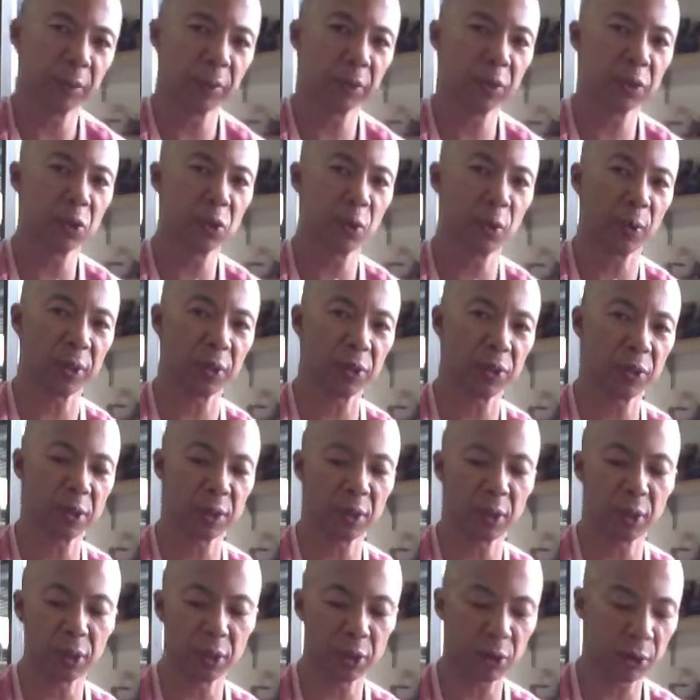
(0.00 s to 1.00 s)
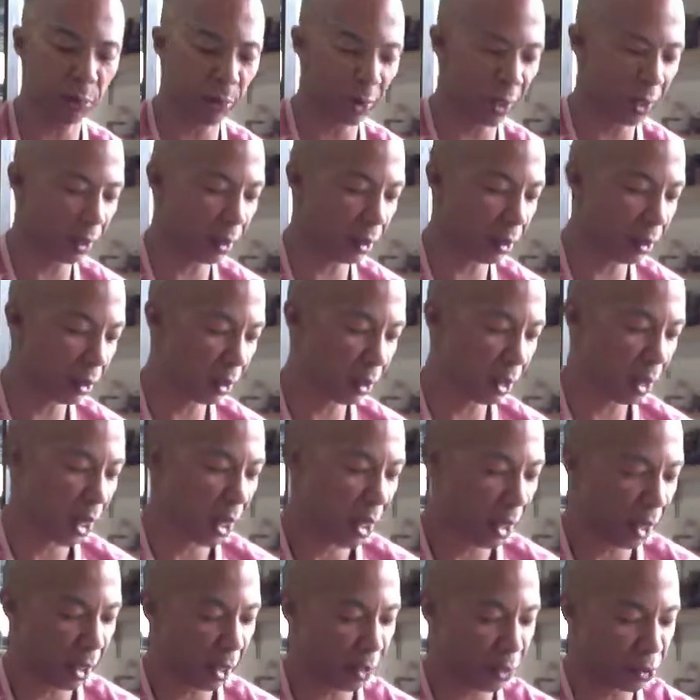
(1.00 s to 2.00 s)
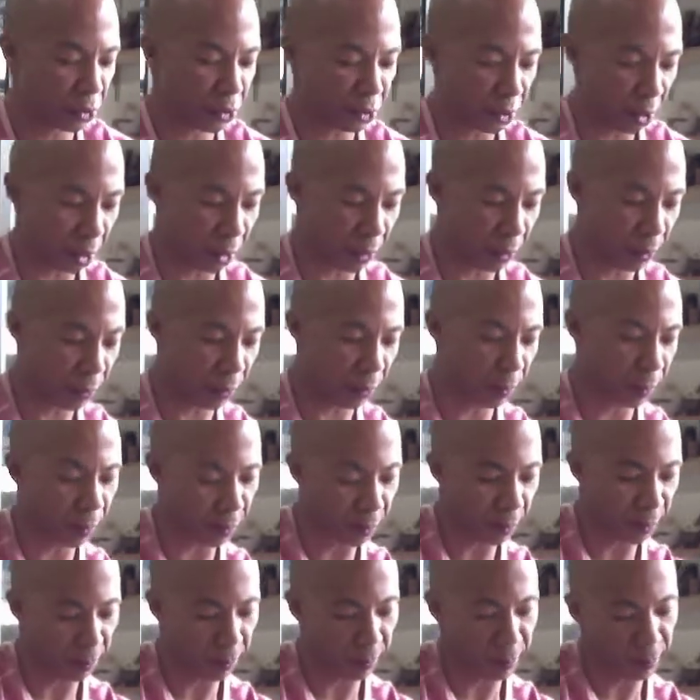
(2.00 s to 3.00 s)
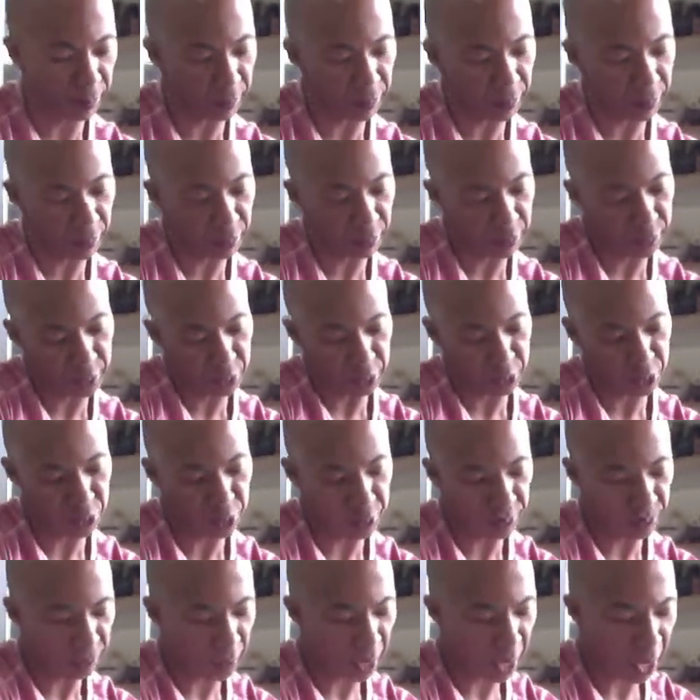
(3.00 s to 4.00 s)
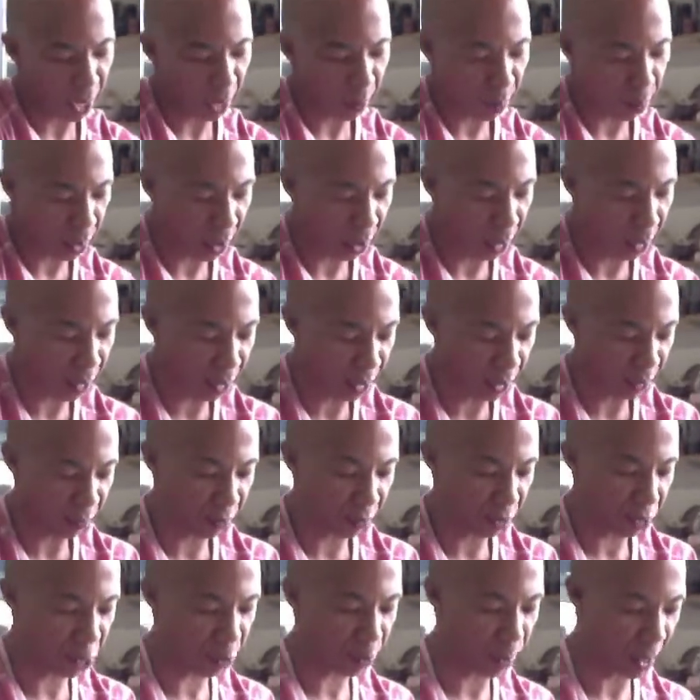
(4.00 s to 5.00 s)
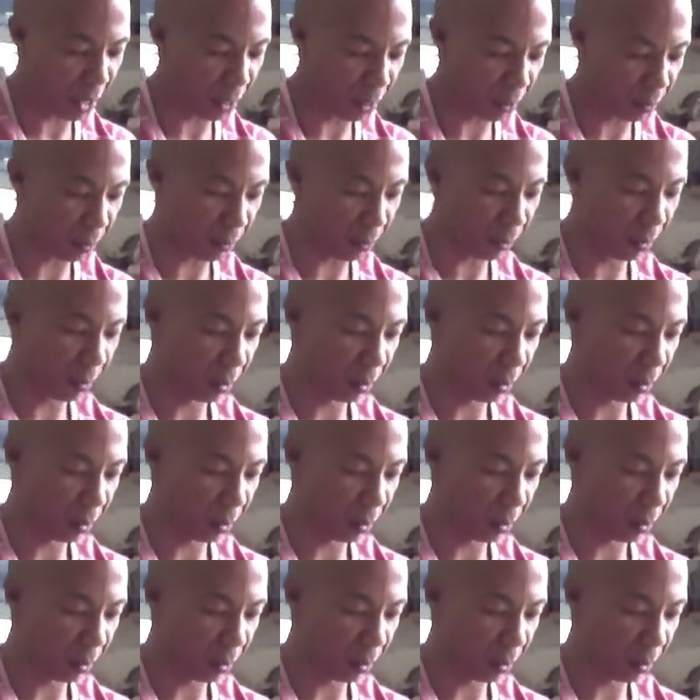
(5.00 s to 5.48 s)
twist a little bit, and so this high part of the spout,